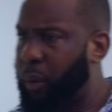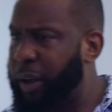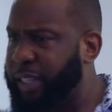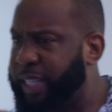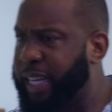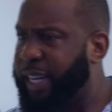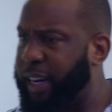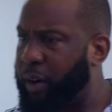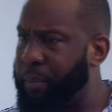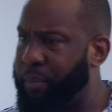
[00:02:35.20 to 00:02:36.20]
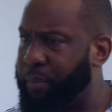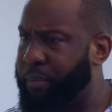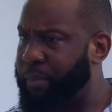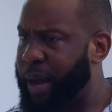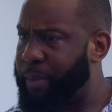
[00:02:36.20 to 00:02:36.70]
Why are you sneaking
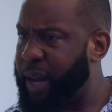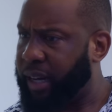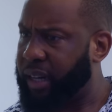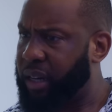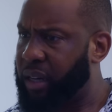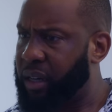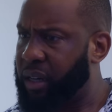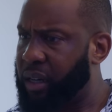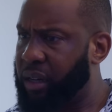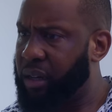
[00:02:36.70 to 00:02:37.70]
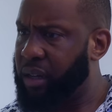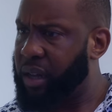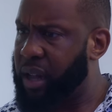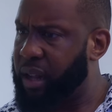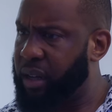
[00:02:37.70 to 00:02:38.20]
around my back?
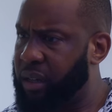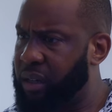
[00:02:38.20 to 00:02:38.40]
Huh?